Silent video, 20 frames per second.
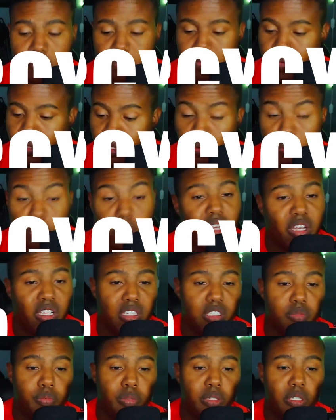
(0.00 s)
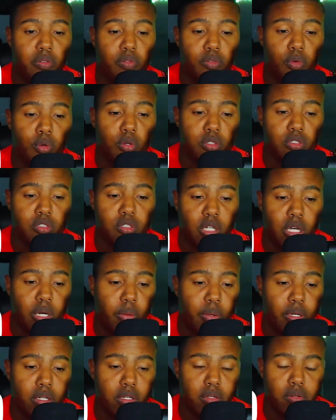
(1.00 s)
You want HP, of course, so that
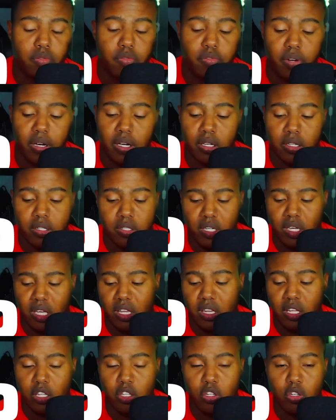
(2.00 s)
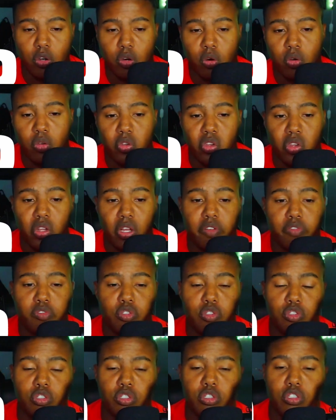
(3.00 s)
way you can fight. And then you're only left
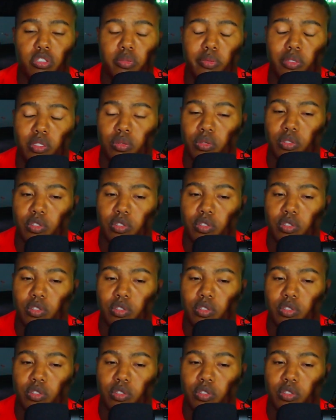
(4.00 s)
to choose between